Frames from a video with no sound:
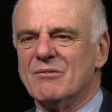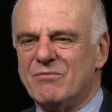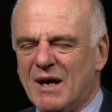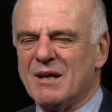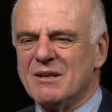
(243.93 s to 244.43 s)

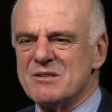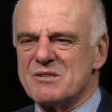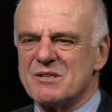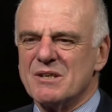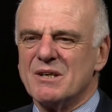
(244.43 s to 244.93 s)

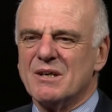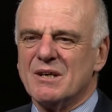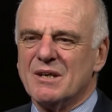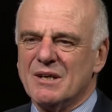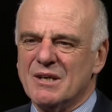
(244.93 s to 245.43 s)
violence
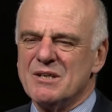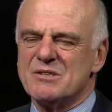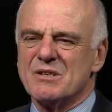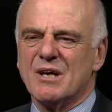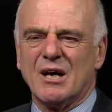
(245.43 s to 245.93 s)

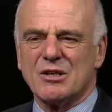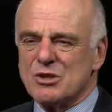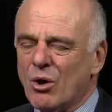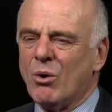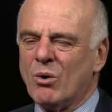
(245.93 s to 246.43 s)
is
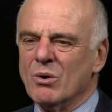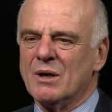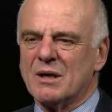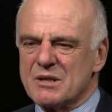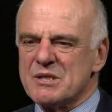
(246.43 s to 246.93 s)
at all
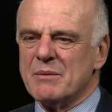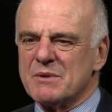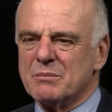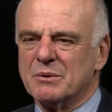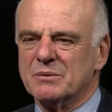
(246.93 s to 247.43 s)

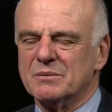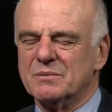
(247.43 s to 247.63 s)
acceptable.